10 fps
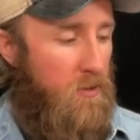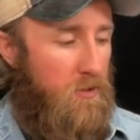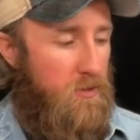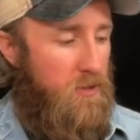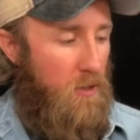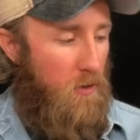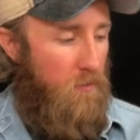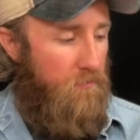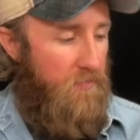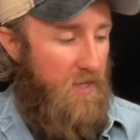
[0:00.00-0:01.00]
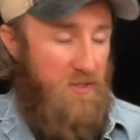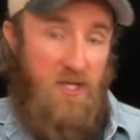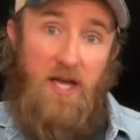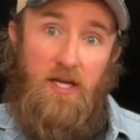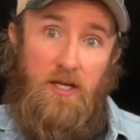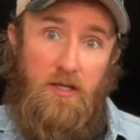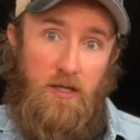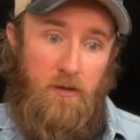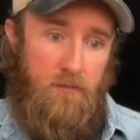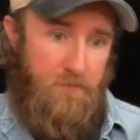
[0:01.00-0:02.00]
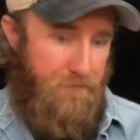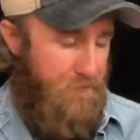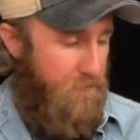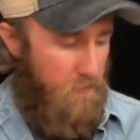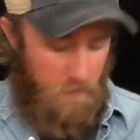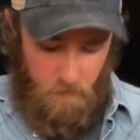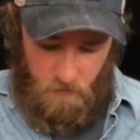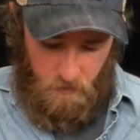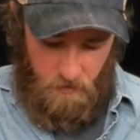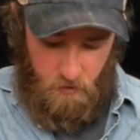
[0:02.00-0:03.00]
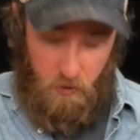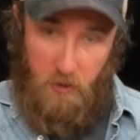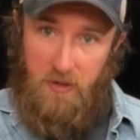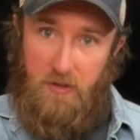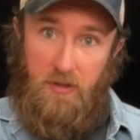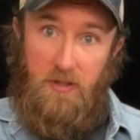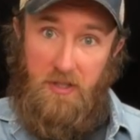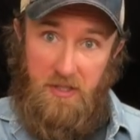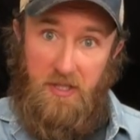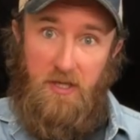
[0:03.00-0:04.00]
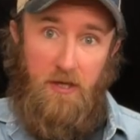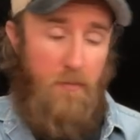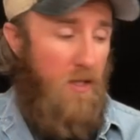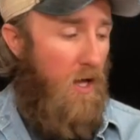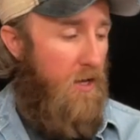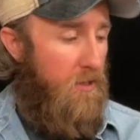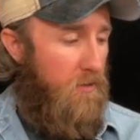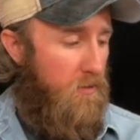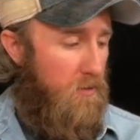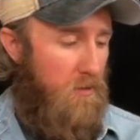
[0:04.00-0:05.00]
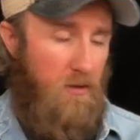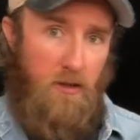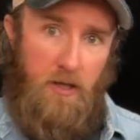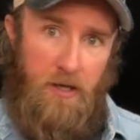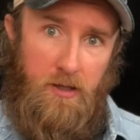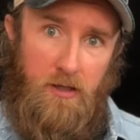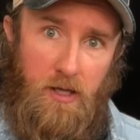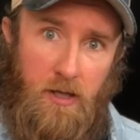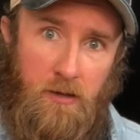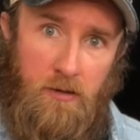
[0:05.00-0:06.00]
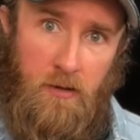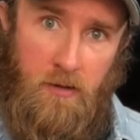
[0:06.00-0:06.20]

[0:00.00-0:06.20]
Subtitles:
So that second ending is just the descending melodic lick again.